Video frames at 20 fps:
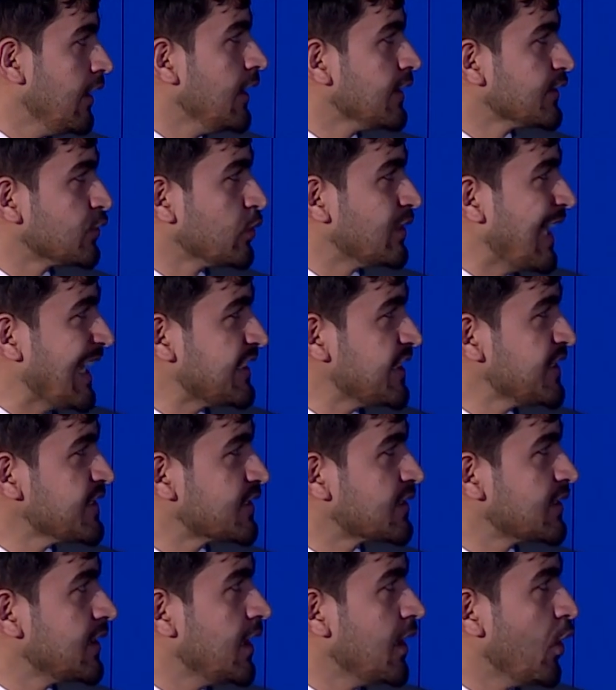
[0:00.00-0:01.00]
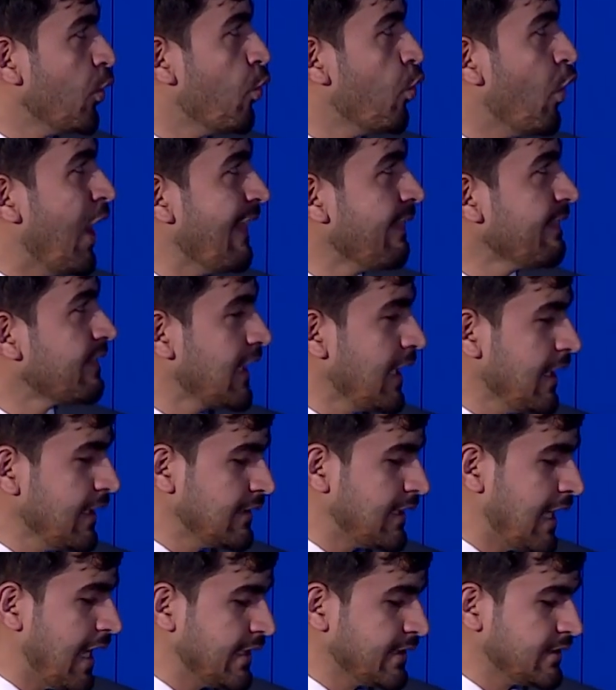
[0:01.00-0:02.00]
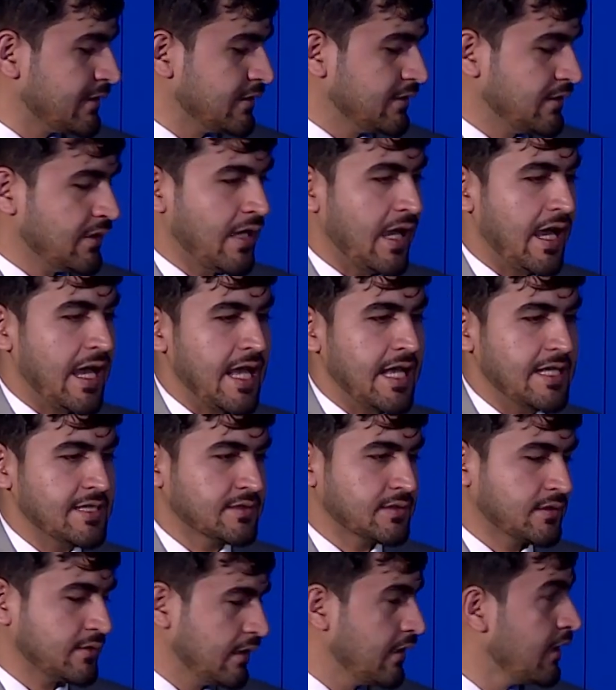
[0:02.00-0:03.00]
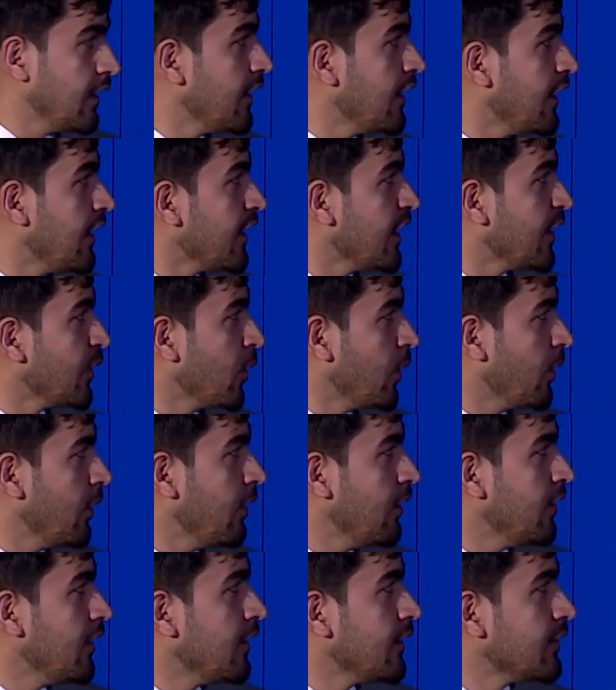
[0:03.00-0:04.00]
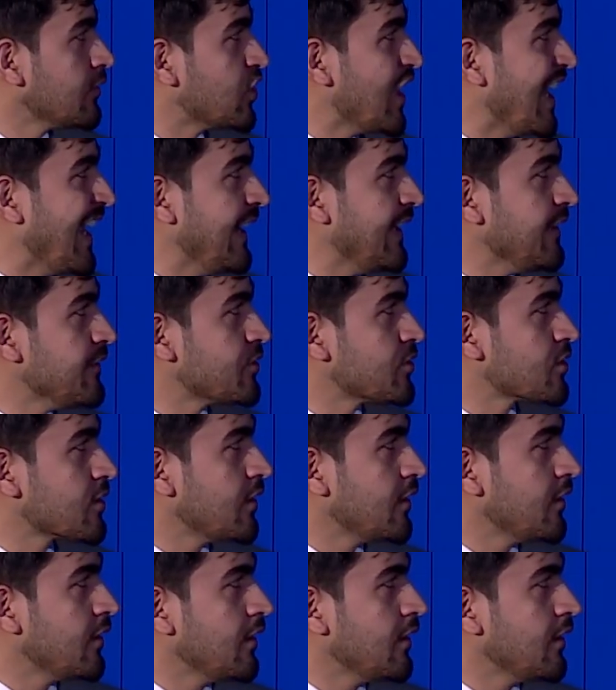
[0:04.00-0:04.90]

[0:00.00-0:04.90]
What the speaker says: So that is one thing that has, changed,